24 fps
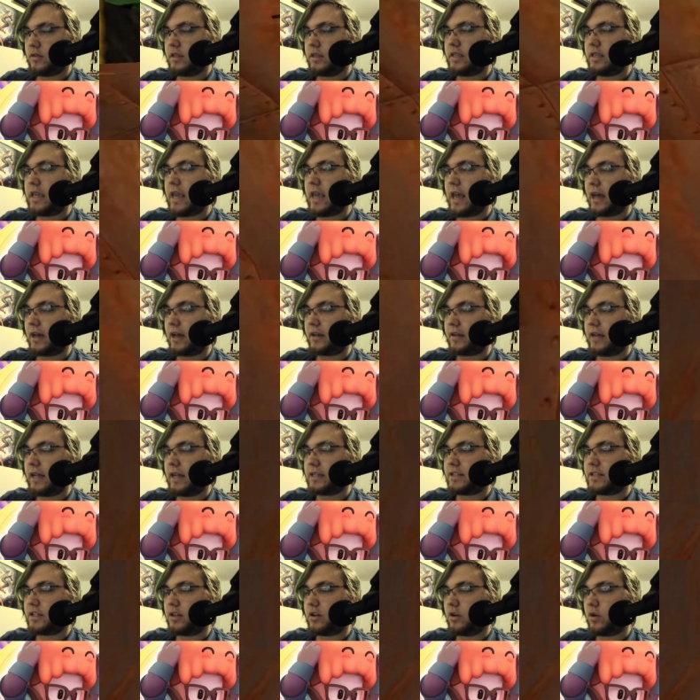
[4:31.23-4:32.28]
Yeah,
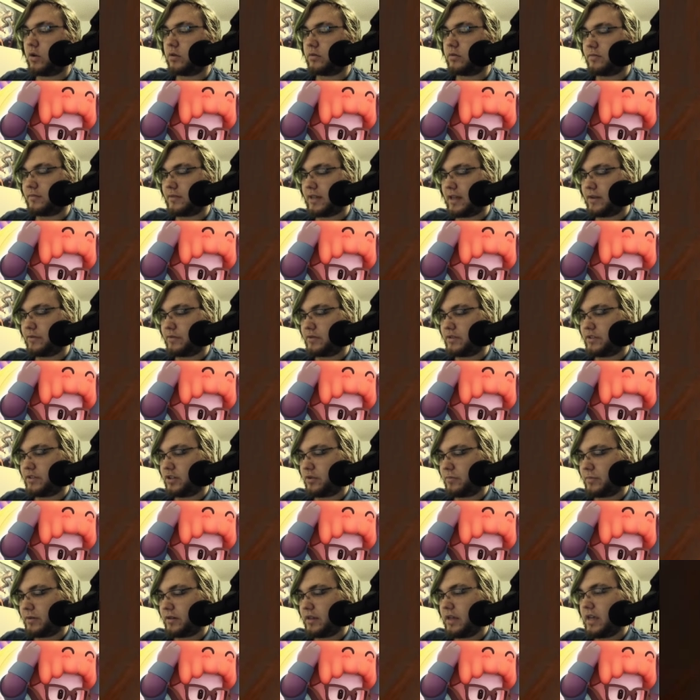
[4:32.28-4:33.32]
it's a hold. That was stupid.